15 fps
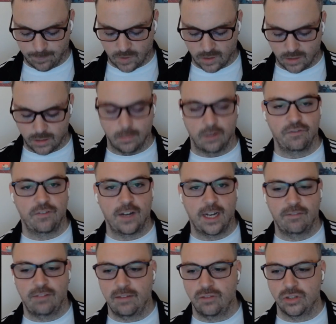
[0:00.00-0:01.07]
It's about
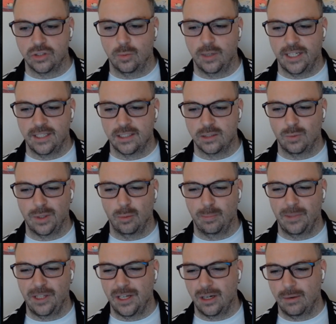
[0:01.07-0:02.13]
5 levels away. So we'll
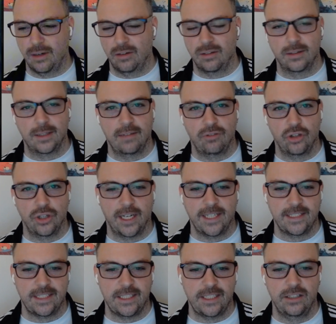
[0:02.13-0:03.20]
be there around level
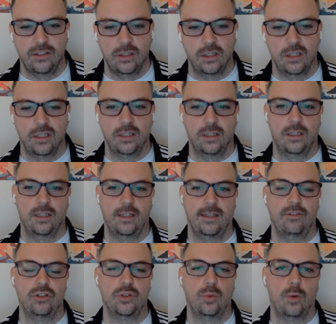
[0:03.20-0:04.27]
19.
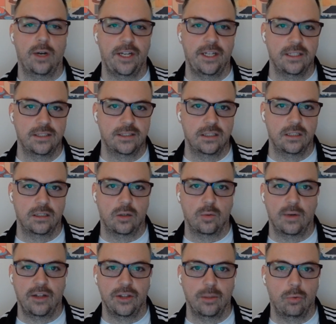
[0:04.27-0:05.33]
Level 20 is
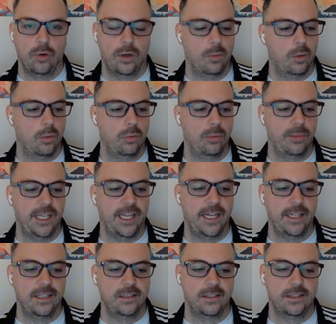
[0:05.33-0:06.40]
around the point where we'll be
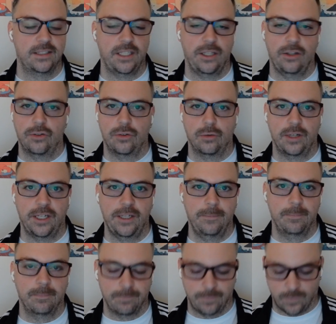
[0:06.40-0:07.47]
getting into scene 3,
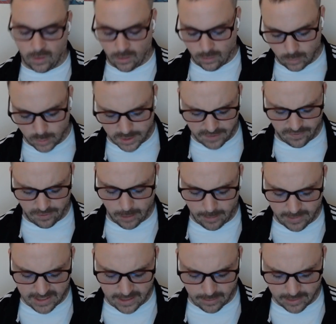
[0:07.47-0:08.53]
which, if I'm not mistaken,